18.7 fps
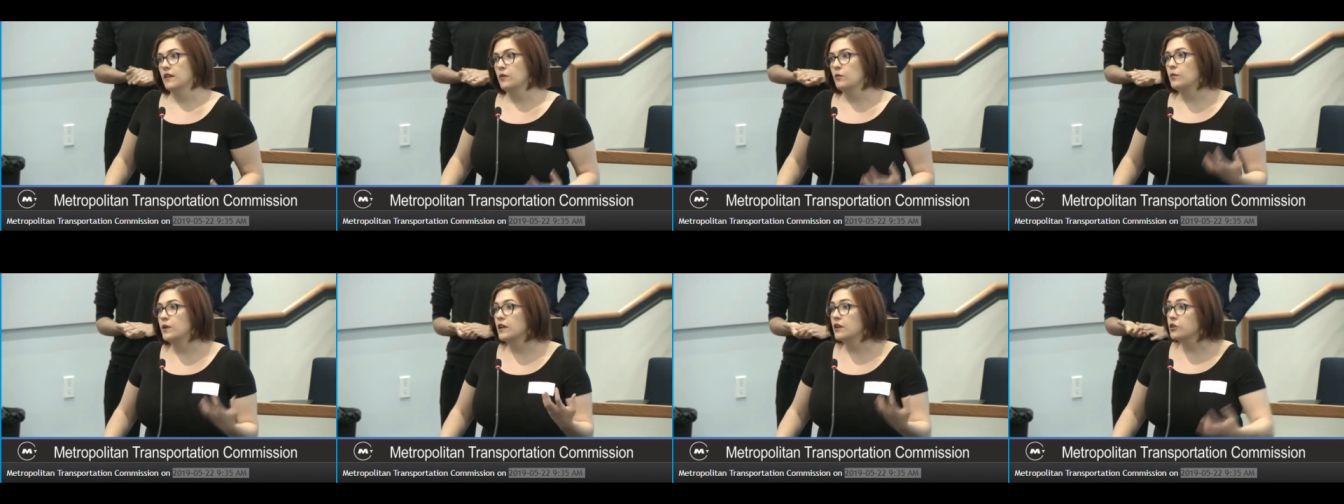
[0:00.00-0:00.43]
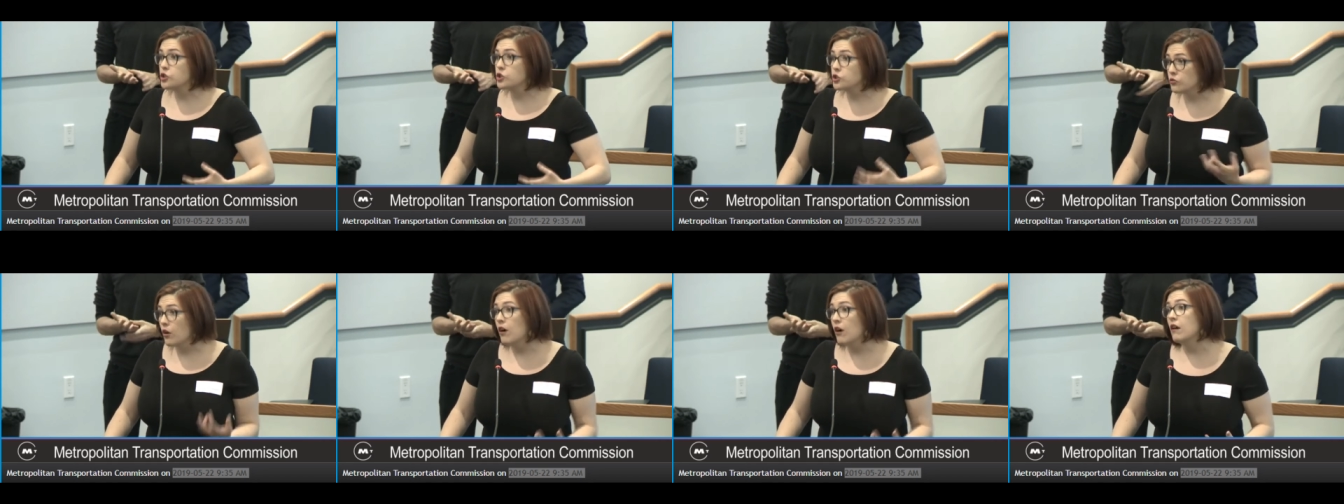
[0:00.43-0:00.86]
that we are
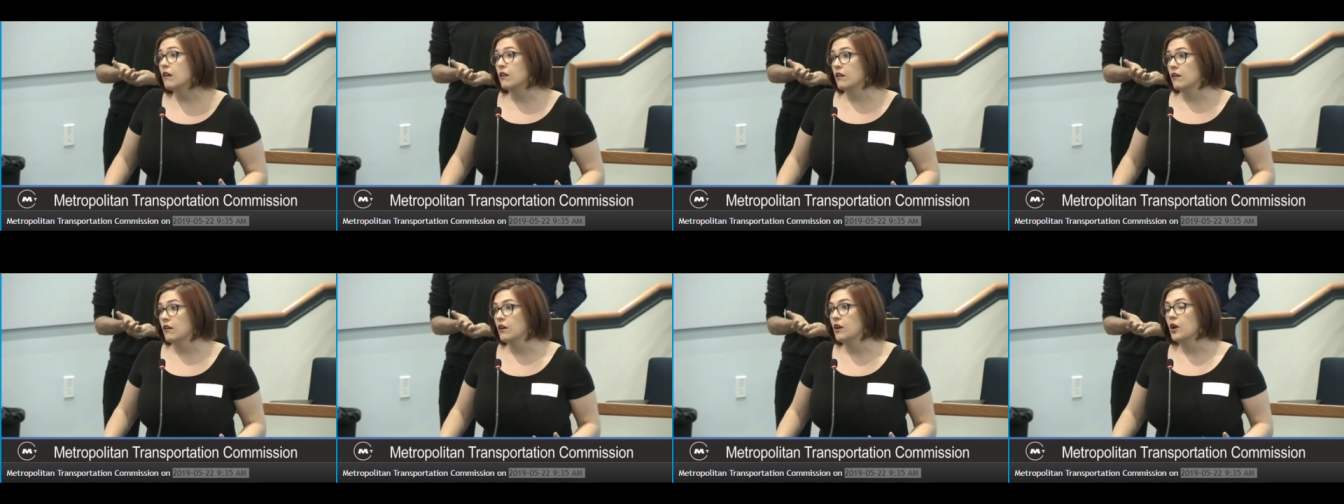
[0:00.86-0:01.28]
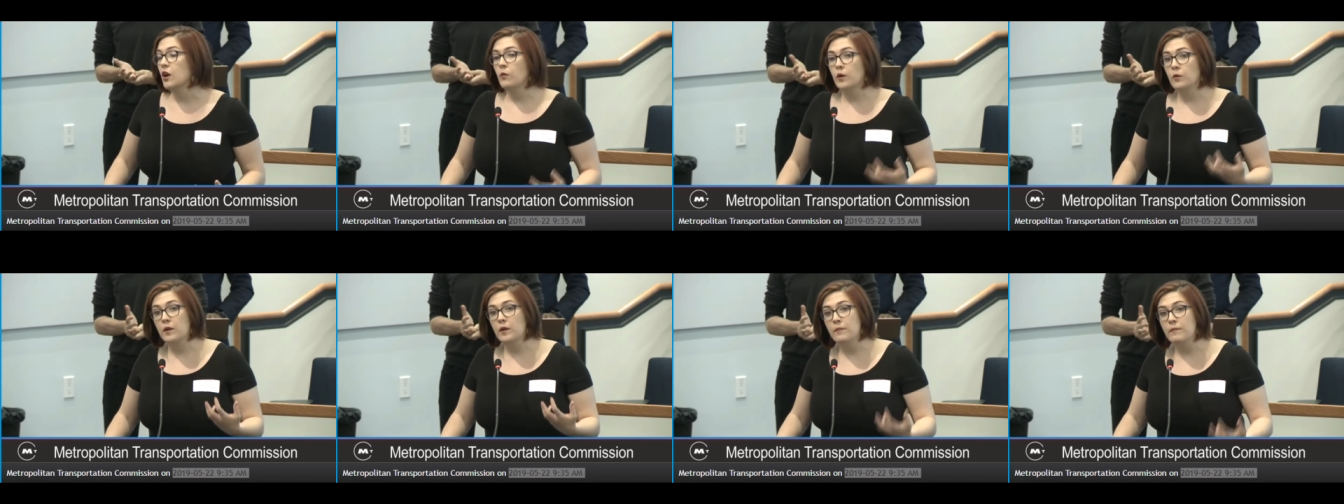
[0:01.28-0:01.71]
stronger
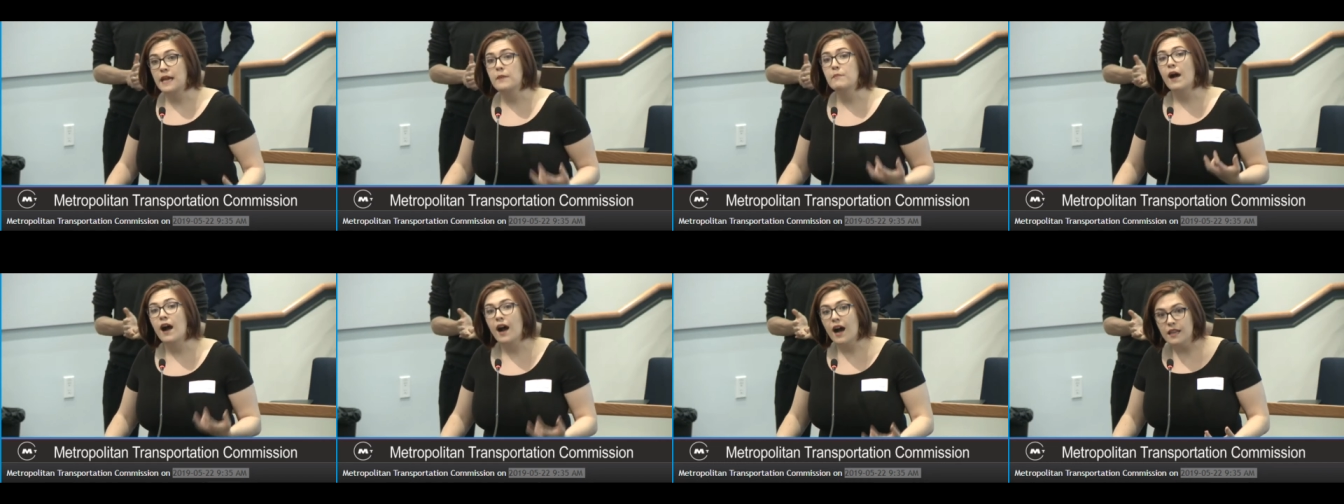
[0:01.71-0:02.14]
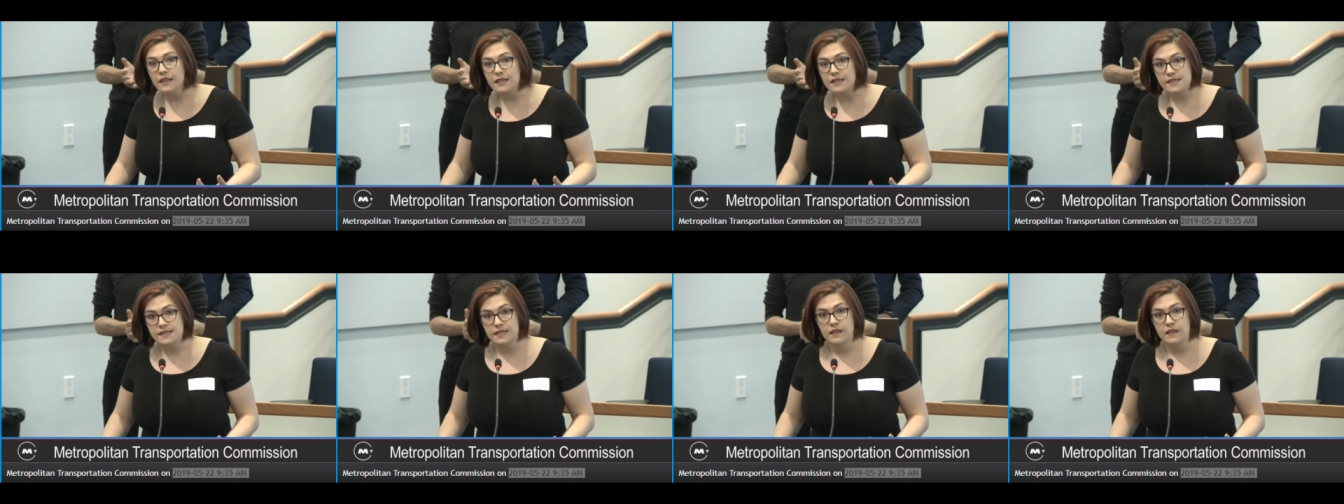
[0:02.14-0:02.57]
when we make
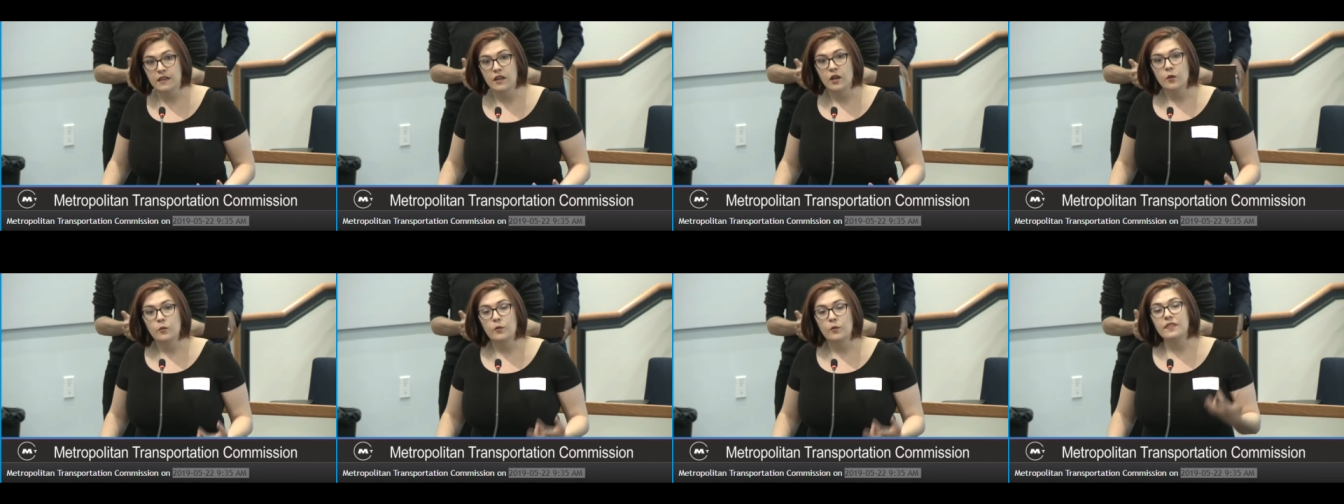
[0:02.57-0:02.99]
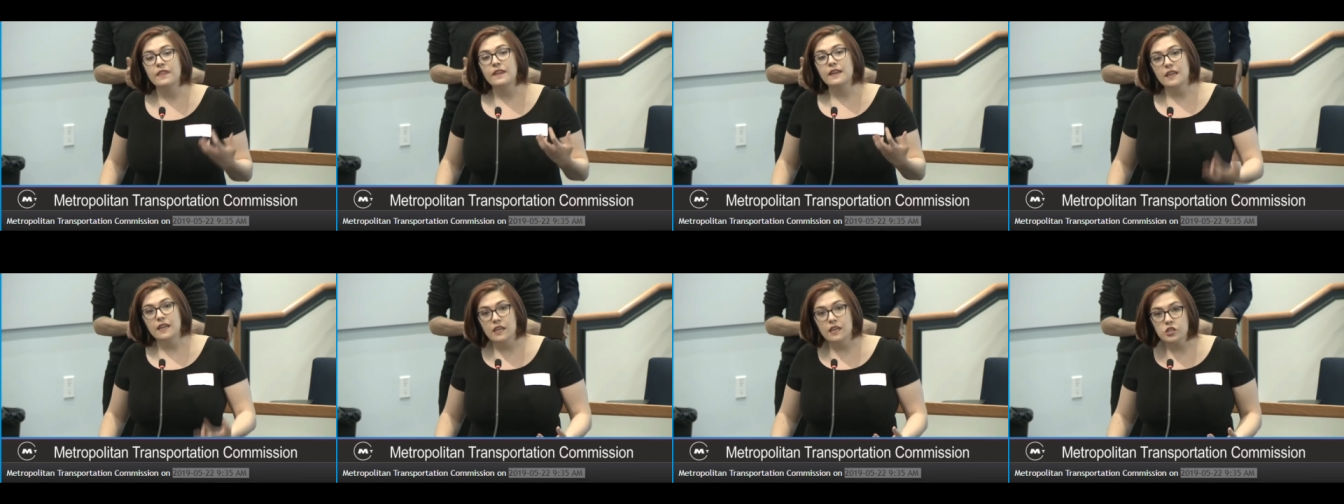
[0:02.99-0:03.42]
policy with
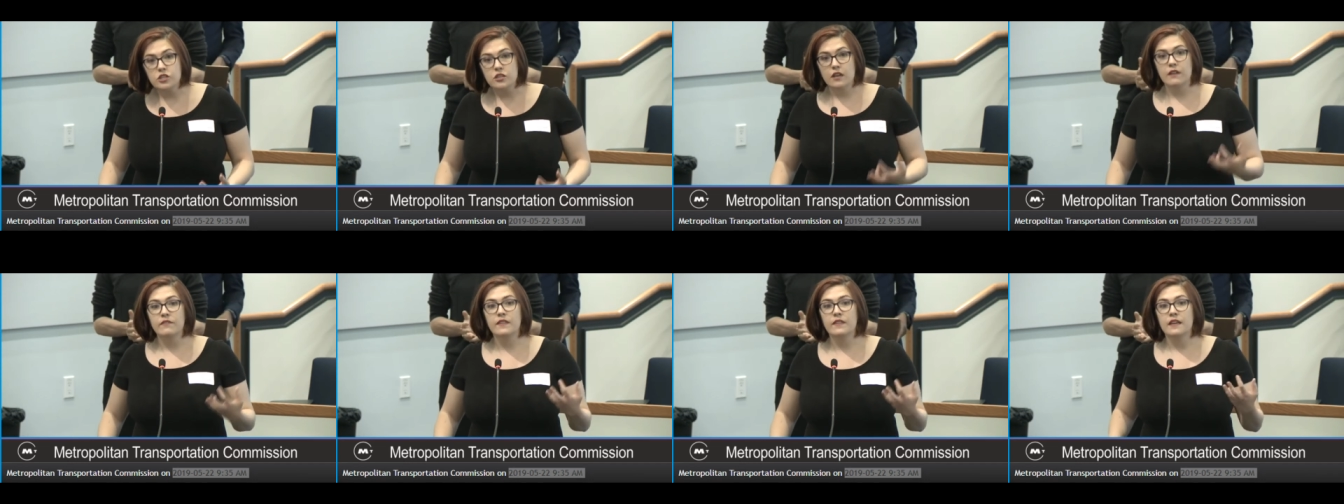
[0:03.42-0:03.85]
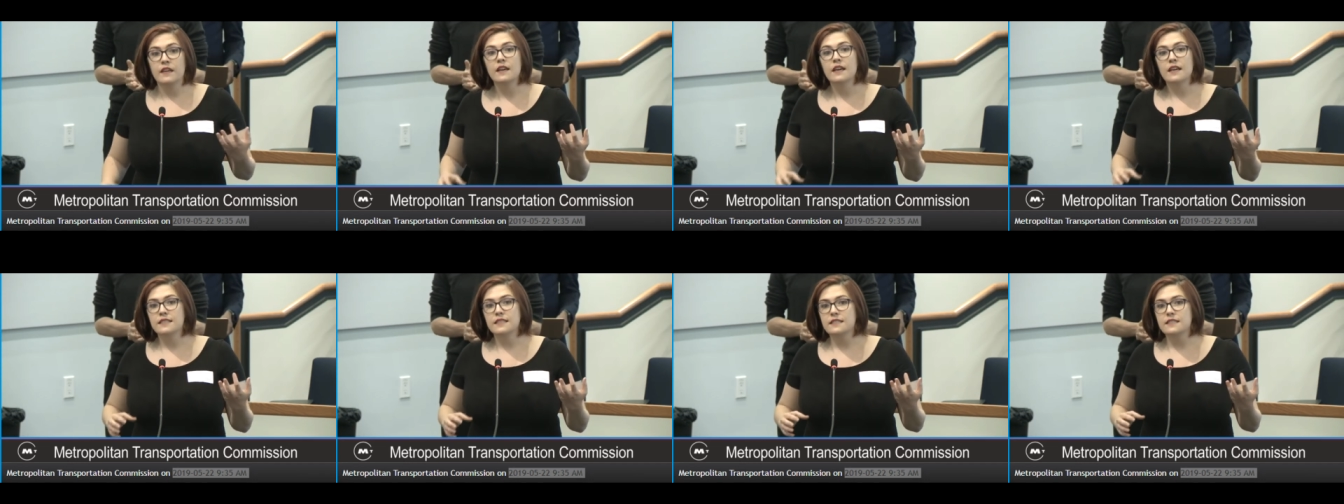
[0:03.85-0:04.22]
each of the